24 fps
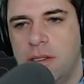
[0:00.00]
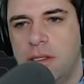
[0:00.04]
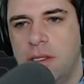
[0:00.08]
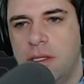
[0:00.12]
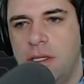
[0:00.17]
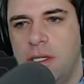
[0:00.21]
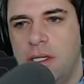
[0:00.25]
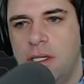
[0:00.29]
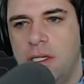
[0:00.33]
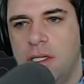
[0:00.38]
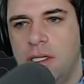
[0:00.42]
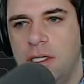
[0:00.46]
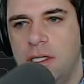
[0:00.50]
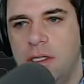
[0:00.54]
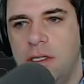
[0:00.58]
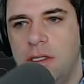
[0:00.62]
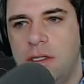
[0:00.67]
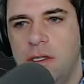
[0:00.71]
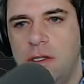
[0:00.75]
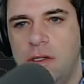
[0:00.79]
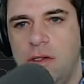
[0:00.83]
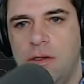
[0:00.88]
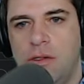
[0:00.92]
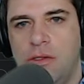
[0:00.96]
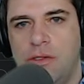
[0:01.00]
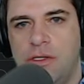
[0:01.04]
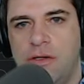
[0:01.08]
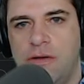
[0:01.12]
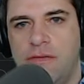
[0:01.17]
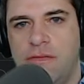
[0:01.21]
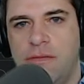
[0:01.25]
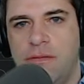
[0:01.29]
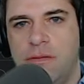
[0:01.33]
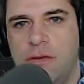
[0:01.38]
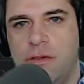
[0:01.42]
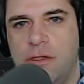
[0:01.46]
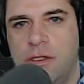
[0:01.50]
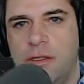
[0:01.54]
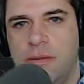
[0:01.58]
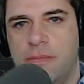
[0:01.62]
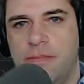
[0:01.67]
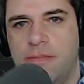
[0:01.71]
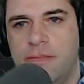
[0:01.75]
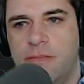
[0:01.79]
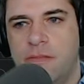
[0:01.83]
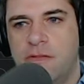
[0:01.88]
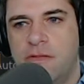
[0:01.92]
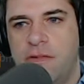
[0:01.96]
and use it for
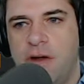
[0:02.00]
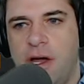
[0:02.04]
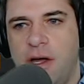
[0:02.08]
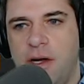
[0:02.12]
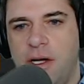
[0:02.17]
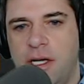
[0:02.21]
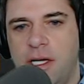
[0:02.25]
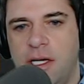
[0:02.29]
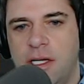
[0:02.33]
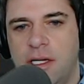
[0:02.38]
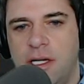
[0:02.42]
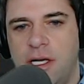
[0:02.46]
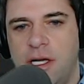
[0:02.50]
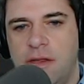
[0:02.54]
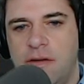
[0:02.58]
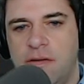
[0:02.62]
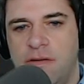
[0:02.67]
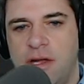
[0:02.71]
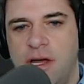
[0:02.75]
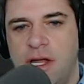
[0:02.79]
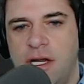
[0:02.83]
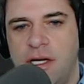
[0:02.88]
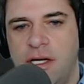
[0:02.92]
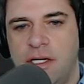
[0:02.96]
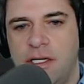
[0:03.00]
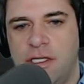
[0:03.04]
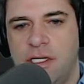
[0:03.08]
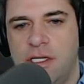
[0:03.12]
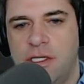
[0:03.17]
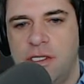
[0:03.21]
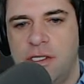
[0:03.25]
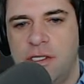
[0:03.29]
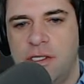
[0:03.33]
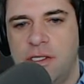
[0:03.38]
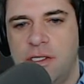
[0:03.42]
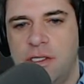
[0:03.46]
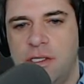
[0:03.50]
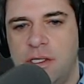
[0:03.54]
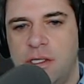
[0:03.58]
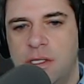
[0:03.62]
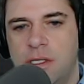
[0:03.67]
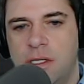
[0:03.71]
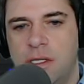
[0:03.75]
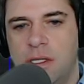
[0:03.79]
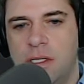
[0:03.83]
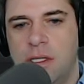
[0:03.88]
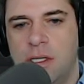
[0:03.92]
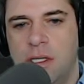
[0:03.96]
routing and Ethernet-y decisions.
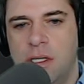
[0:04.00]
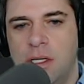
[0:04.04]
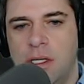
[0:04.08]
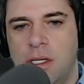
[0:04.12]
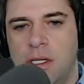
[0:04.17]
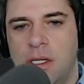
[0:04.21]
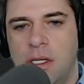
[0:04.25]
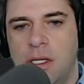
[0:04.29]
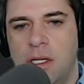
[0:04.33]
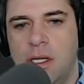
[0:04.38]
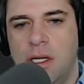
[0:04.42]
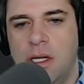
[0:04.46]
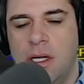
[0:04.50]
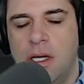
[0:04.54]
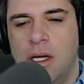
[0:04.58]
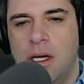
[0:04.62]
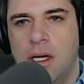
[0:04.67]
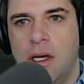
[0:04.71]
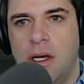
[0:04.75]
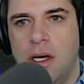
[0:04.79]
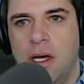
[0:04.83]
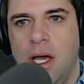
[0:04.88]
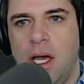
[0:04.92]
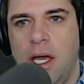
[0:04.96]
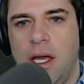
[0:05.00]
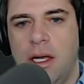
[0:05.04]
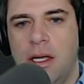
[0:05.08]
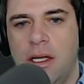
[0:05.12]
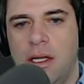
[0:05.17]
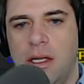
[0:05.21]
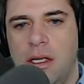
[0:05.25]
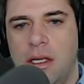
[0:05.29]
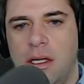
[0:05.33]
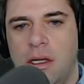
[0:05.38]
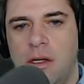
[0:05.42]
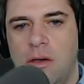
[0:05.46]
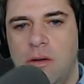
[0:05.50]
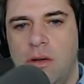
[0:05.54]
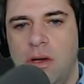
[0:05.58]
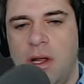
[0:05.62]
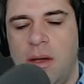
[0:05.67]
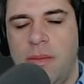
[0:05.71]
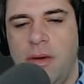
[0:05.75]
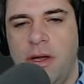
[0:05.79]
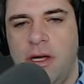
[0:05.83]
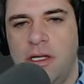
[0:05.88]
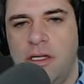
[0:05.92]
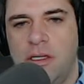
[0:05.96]
Okay. You know what? I
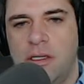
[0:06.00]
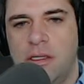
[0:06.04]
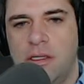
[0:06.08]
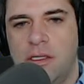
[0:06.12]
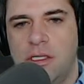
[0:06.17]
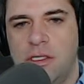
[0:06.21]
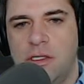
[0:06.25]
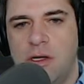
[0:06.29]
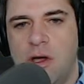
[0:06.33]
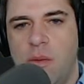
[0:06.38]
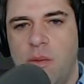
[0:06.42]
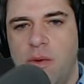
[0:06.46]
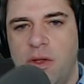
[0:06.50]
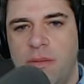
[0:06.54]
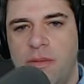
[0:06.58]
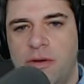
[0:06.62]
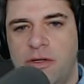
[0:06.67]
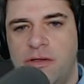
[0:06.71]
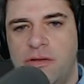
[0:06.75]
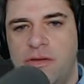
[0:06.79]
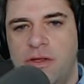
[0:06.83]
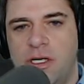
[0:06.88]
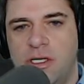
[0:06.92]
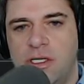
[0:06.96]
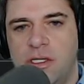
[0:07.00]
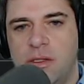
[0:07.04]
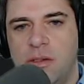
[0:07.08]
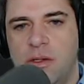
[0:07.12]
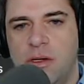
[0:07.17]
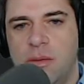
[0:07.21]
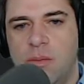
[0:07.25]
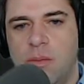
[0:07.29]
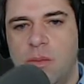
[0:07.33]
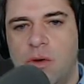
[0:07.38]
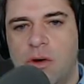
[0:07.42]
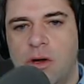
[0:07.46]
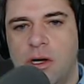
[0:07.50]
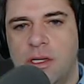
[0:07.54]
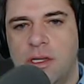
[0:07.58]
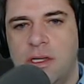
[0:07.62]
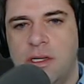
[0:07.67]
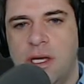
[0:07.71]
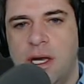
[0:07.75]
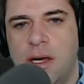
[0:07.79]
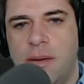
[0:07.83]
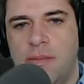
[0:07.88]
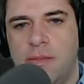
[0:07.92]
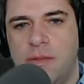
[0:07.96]
might just open a bunch of these and look more at
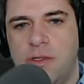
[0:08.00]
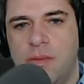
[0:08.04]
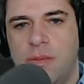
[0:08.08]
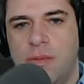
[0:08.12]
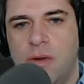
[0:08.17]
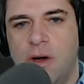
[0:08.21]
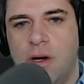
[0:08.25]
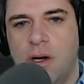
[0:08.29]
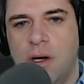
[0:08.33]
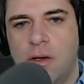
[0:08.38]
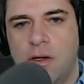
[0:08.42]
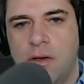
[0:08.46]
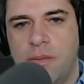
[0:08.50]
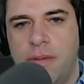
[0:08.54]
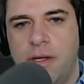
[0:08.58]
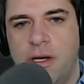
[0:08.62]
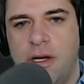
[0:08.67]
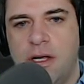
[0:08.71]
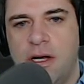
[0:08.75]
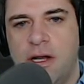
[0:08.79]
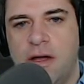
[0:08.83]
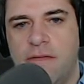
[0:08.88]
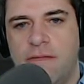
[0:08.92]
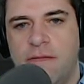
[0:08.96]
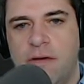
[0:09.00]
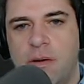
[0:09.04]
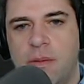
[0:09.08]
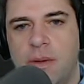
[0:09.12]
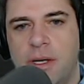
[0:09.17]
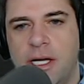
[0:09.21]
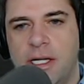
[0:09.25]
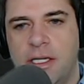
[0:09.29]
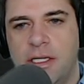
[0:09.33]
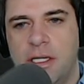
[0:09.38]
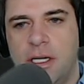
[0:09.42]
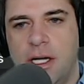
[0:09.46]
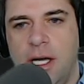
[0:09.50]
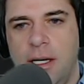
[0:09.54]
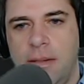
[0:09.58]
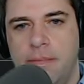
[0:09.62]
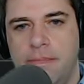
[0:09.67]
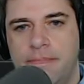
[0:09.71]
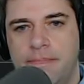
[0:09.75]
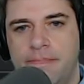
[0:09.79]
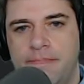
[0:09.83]
them tomorrow, depending on how far we get today.